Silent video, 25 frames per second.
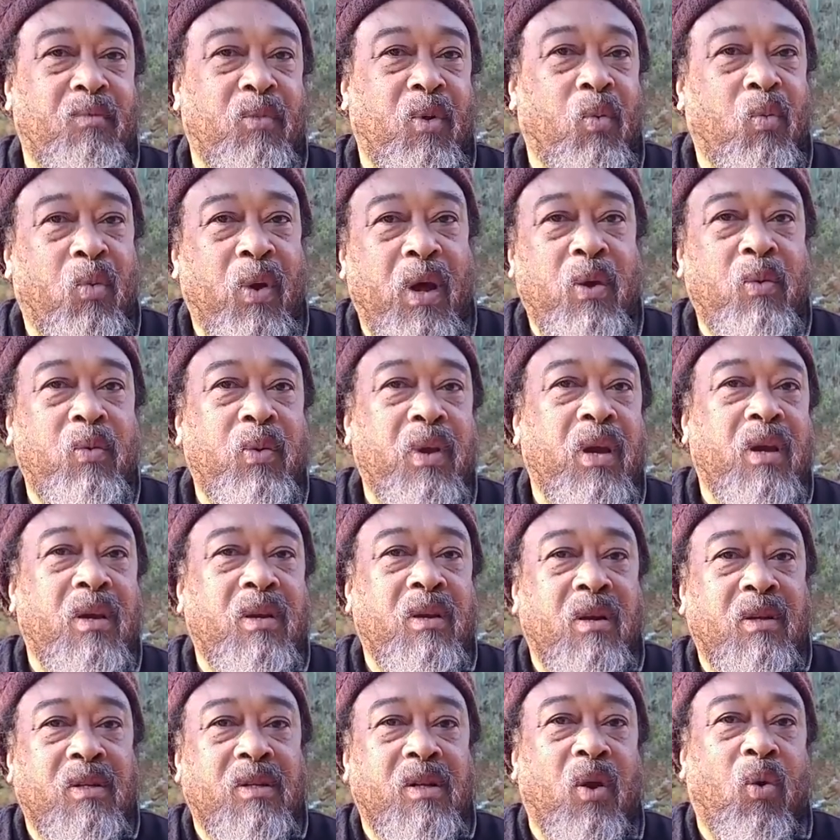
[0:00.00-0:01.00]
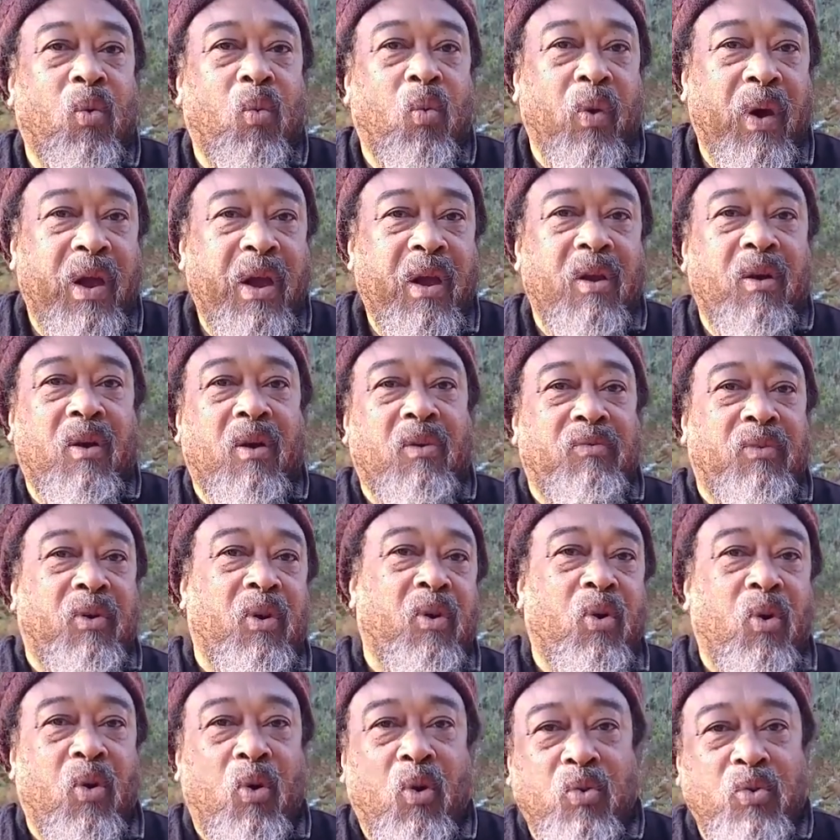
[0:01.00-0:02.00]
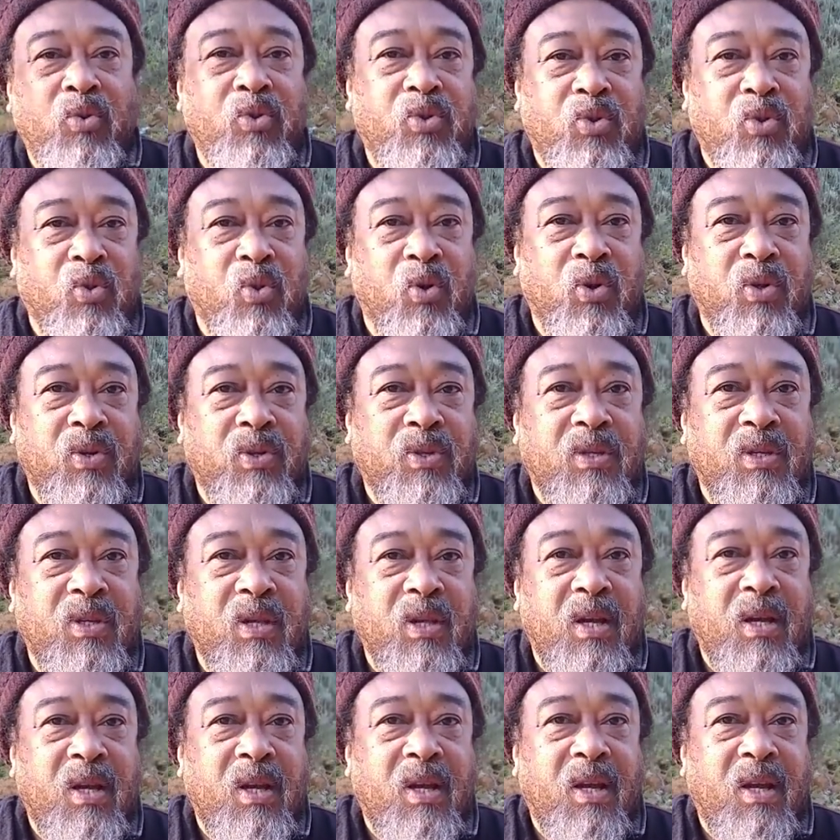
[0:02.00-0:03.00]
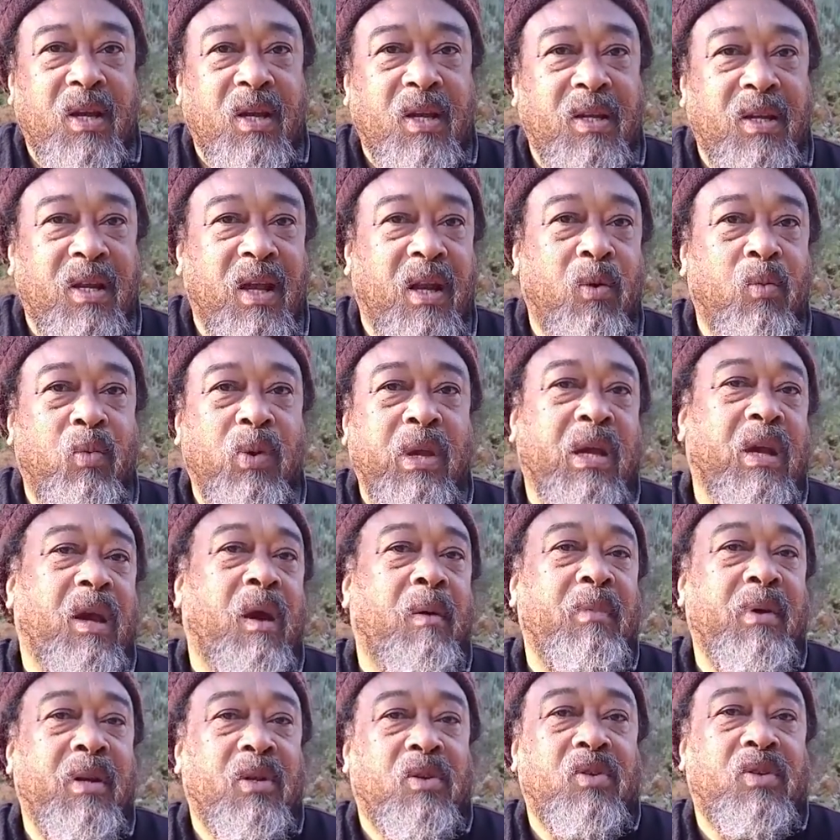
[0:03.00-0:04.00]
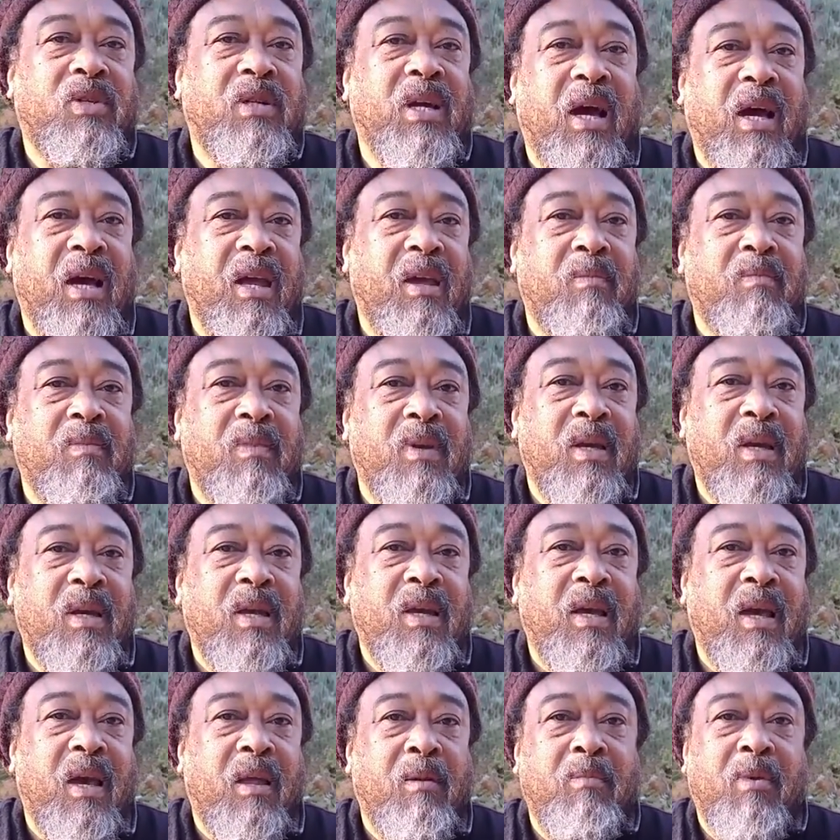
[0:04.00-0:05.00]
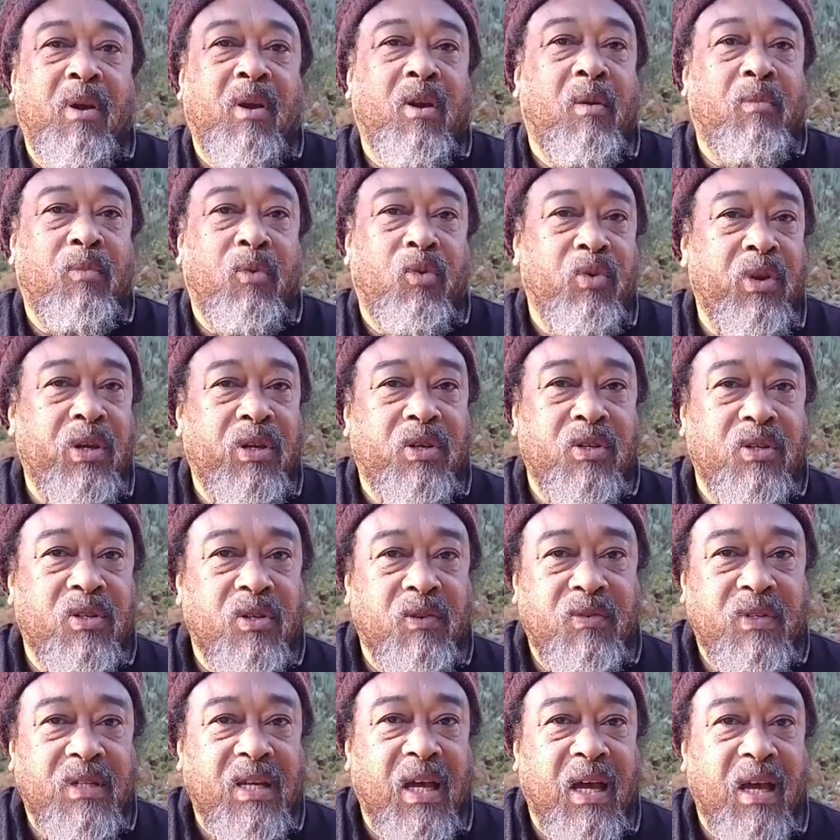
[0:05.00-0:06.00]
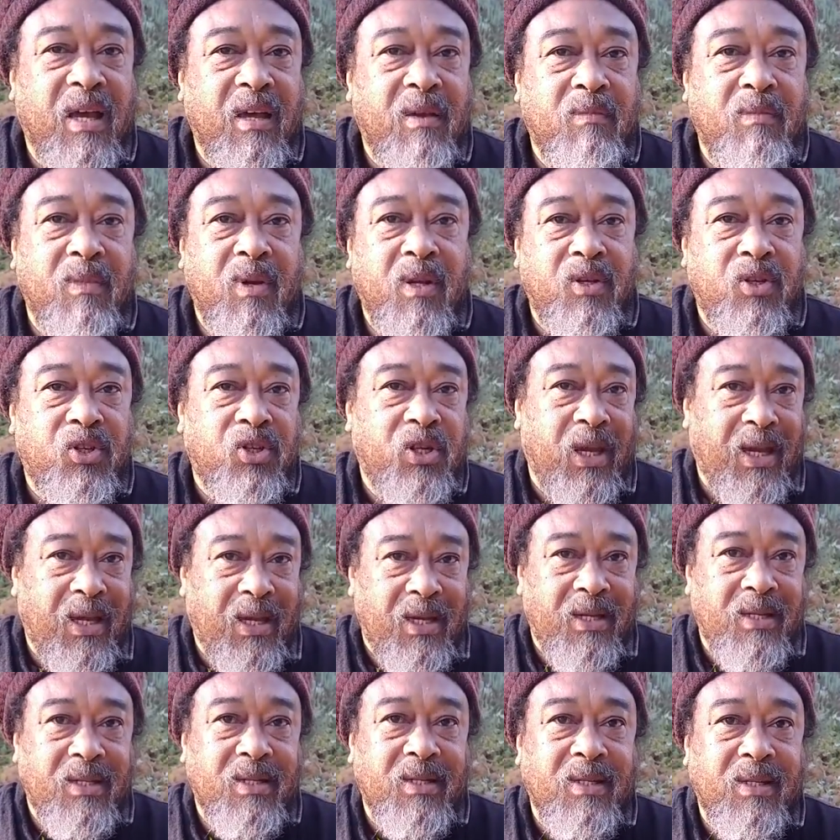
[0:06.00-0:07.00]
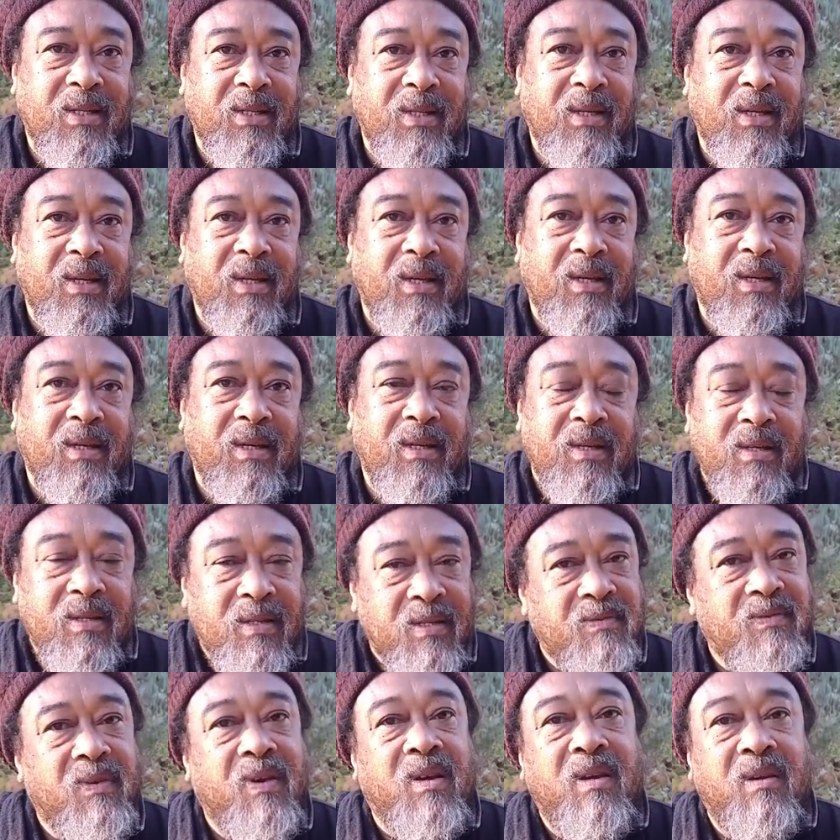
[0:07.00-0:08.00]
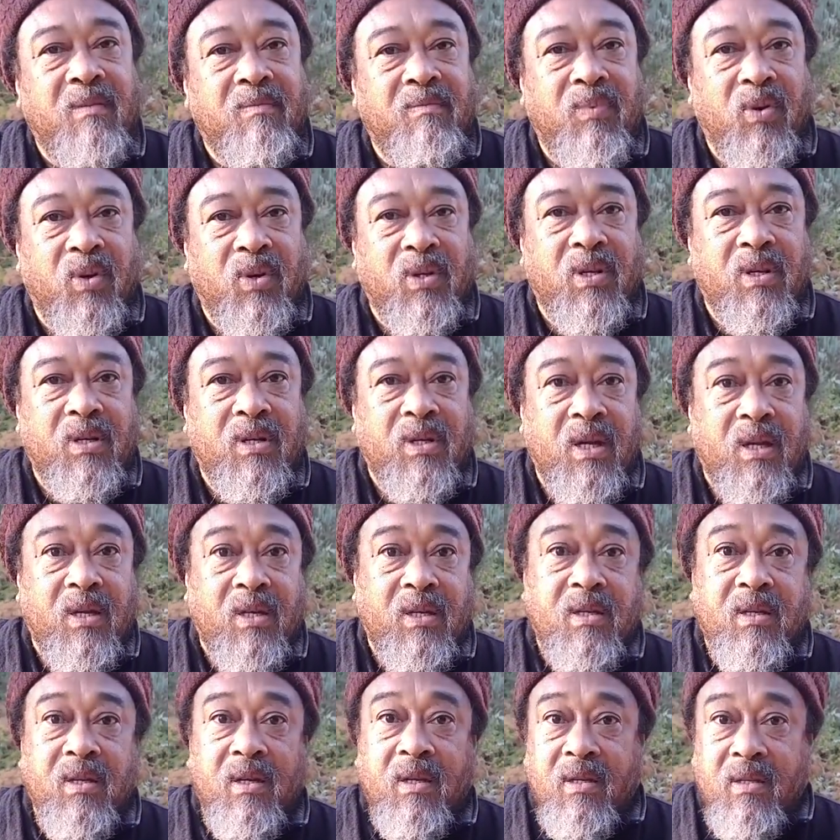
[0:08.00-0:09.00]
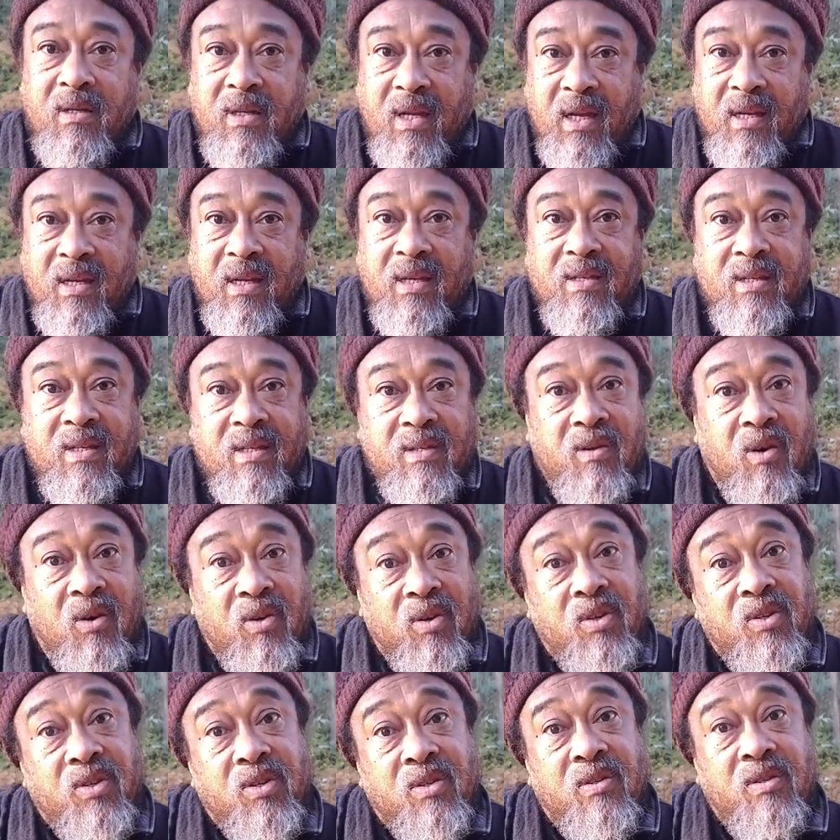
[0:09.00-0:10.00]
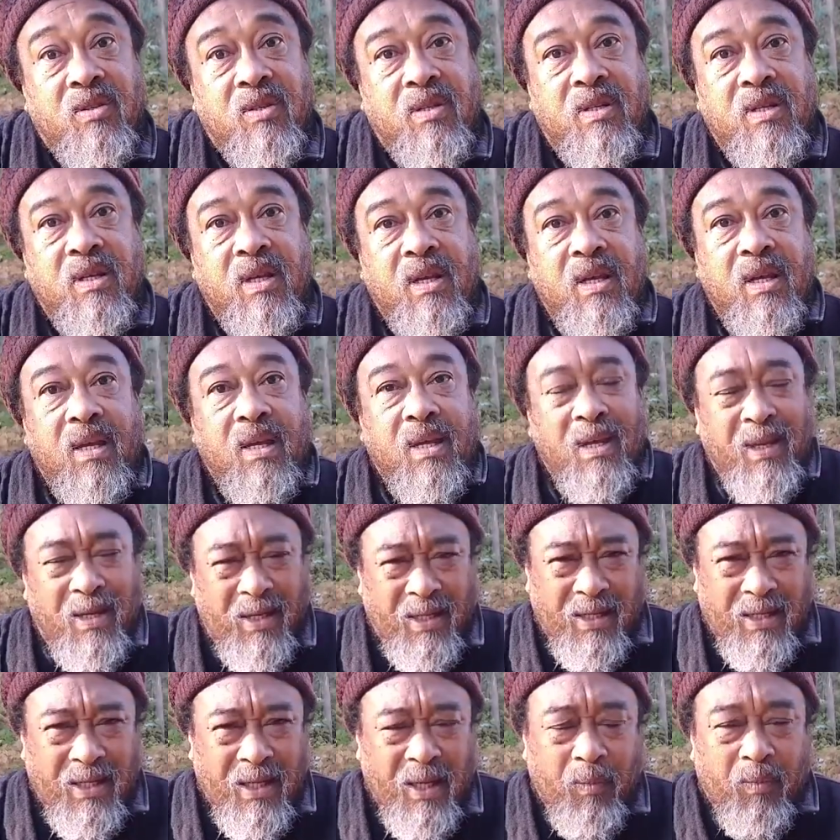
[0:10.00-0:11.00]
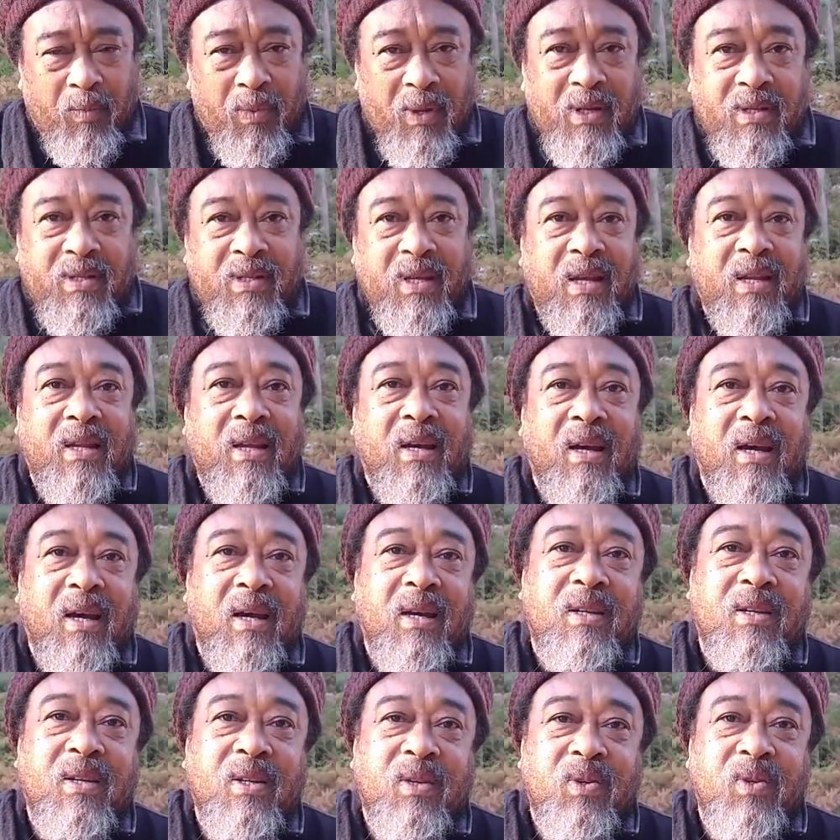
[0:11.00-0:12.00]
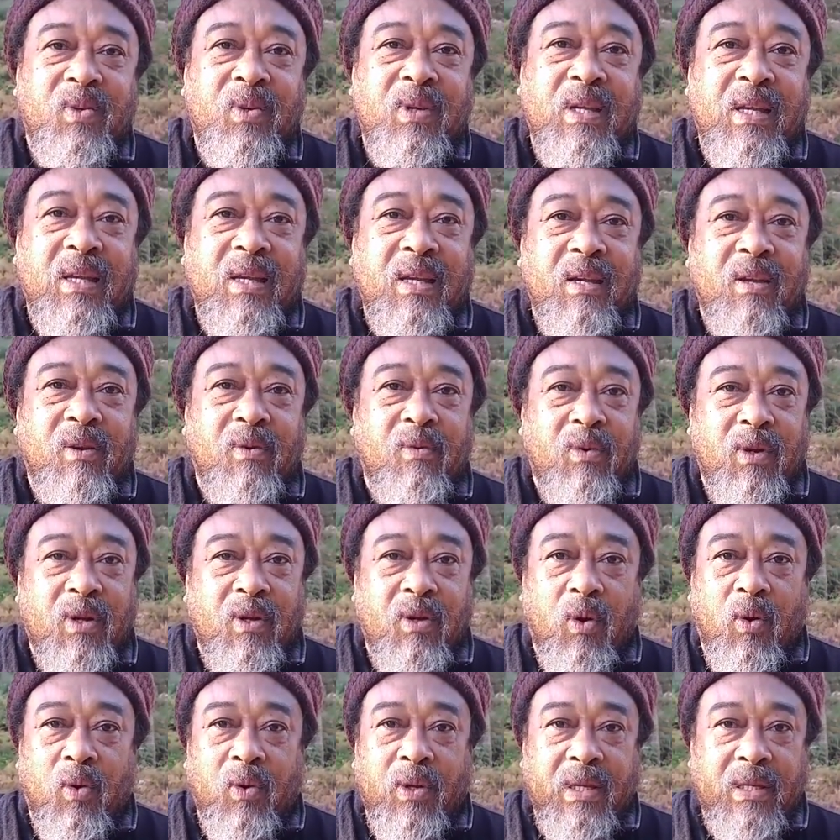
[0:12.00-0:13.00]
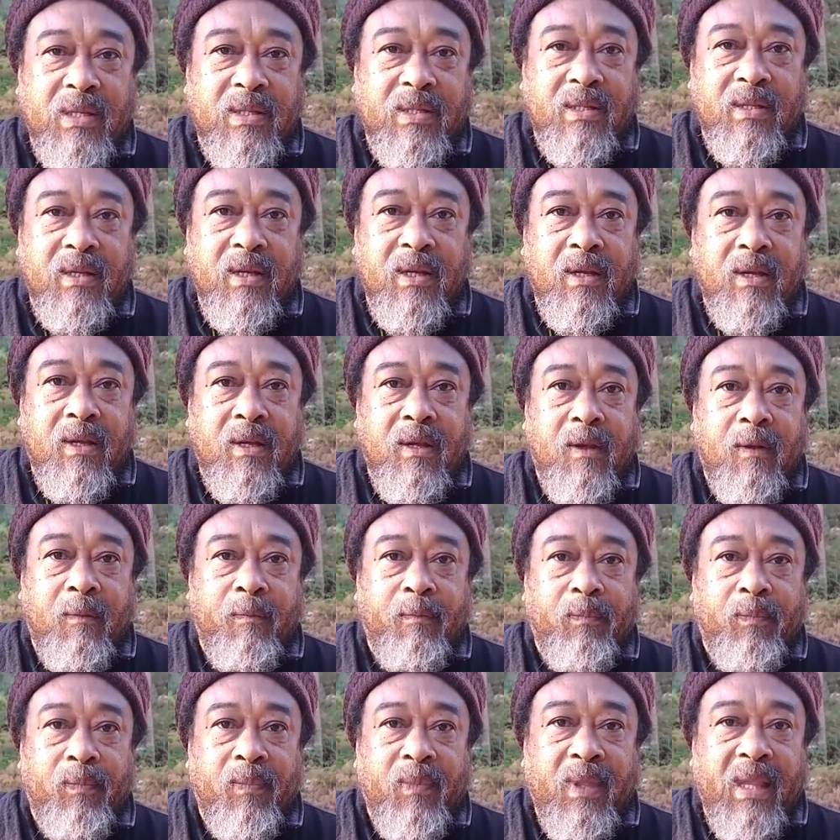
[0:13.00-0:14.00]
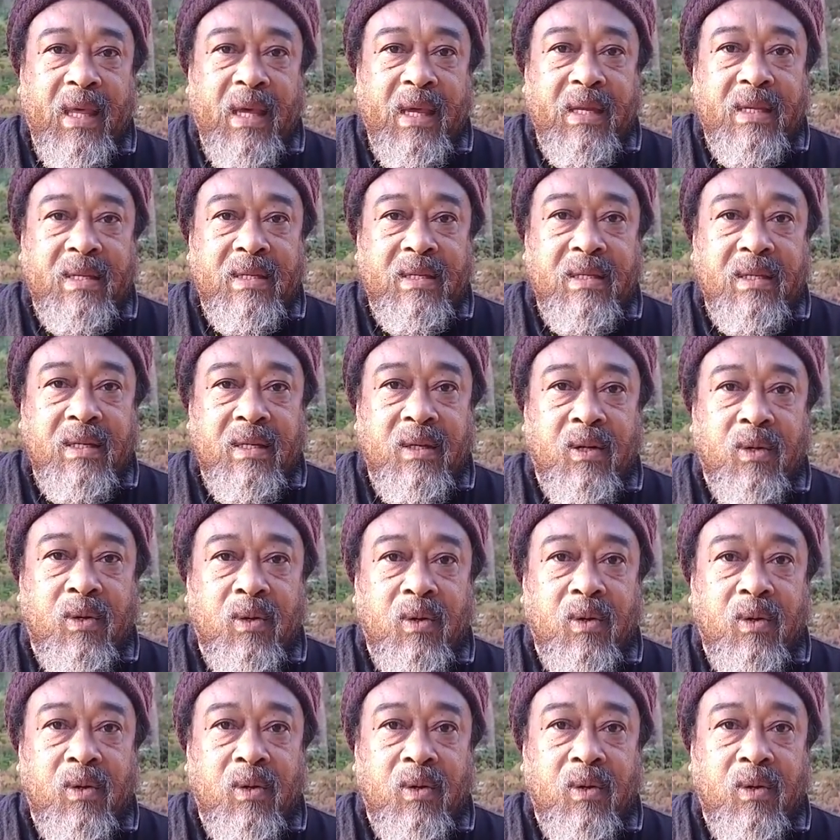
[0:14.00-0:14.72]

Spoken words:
But when we are not aware of our own source, then we come into time and become creatures of time and change. This is very important, that this is understood deep inside the heart, that we know this, that,